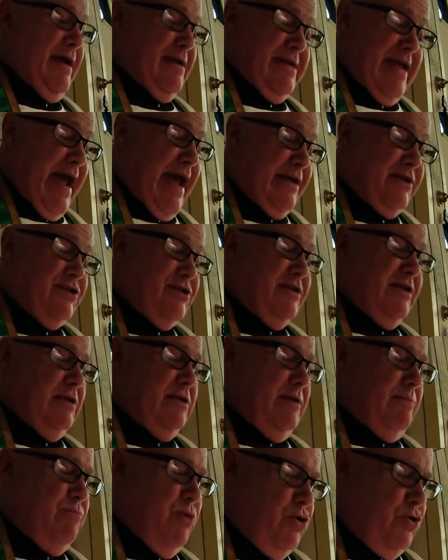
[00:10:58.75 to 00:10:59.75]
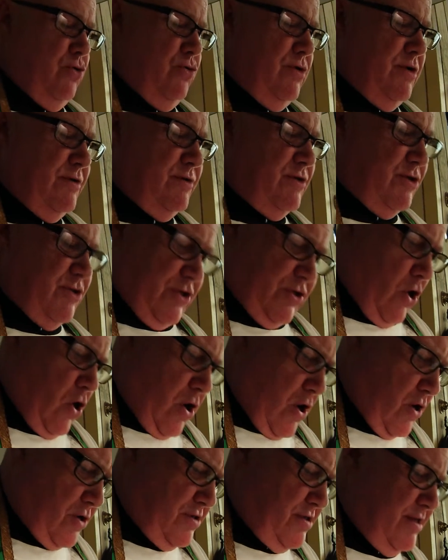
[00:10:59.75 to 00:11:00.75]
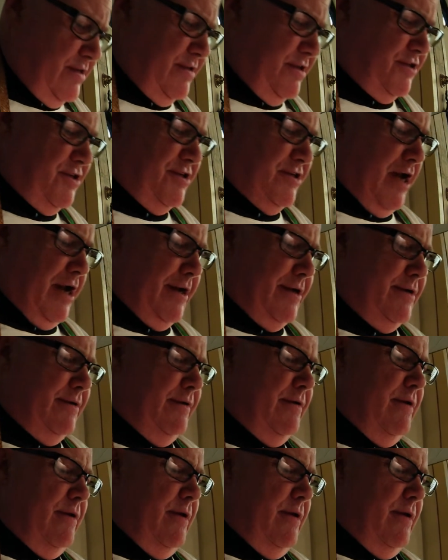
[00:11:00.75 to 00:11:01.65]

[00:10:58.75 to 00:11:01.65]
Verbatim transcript: I danced in the moon and the stars and the sun.